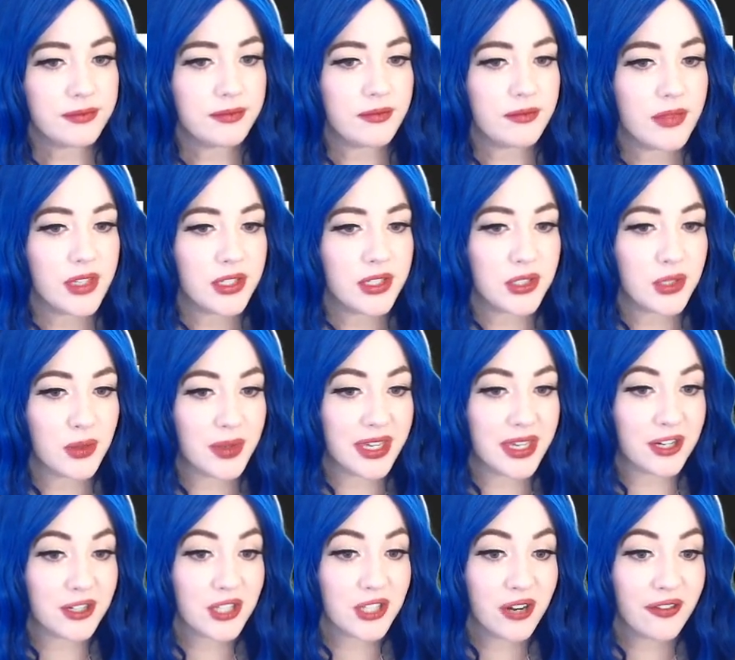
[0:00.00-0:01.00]
So
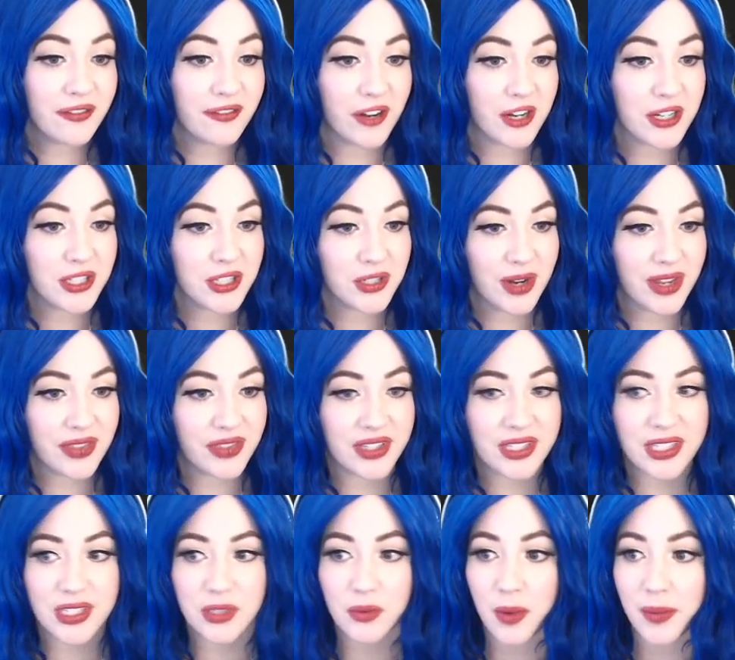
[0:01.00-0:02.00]
here's our first, right? This
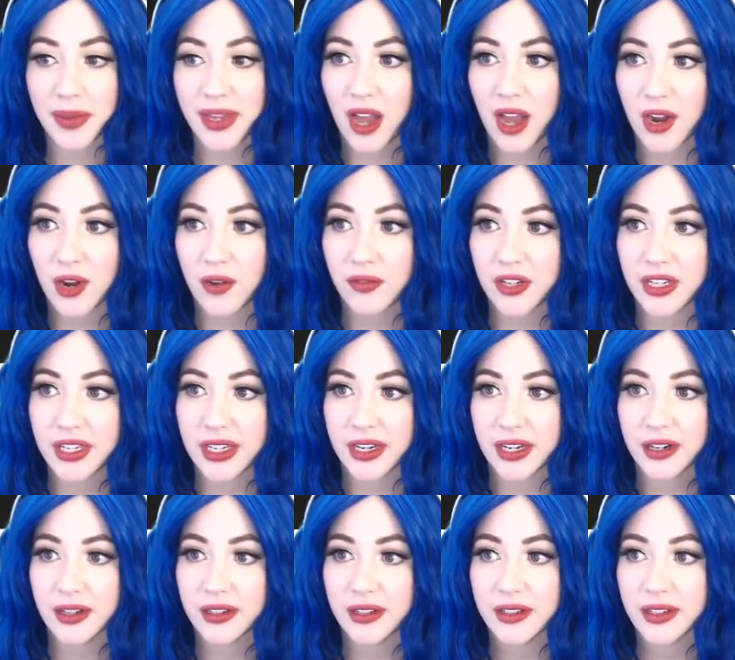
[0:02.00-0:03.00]
is what we got over
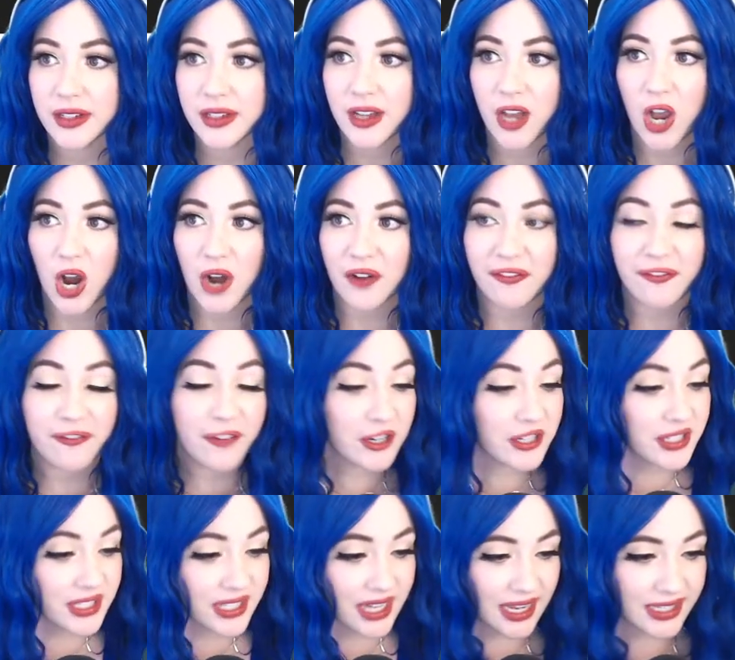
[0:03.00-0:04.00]
here. Our
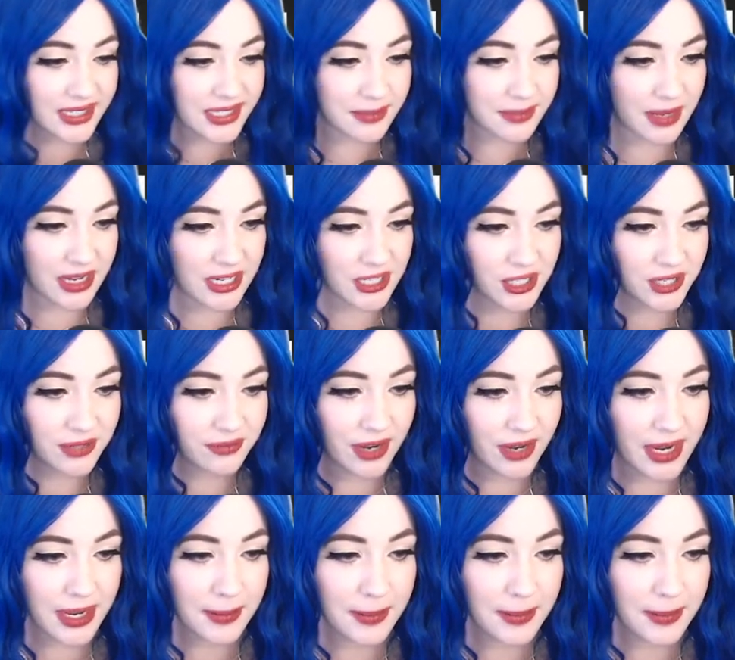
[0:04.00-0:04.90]
first estimation, right?